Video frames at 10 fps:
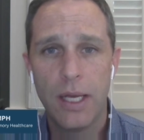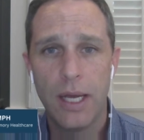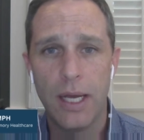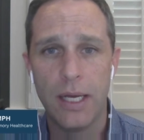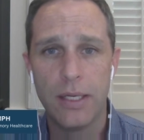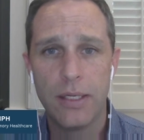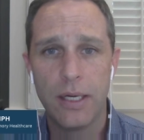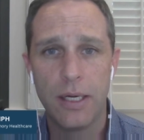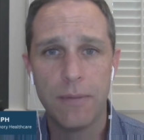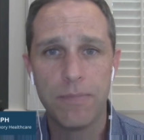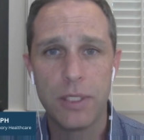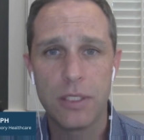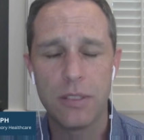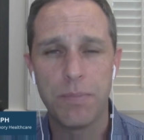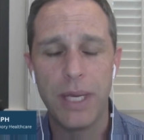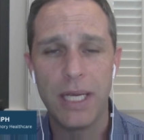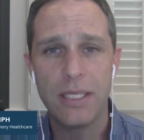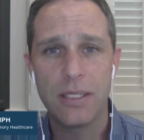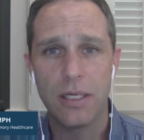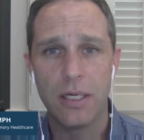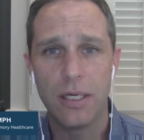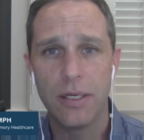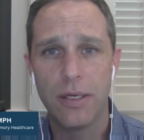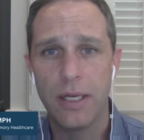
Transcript: And this is based on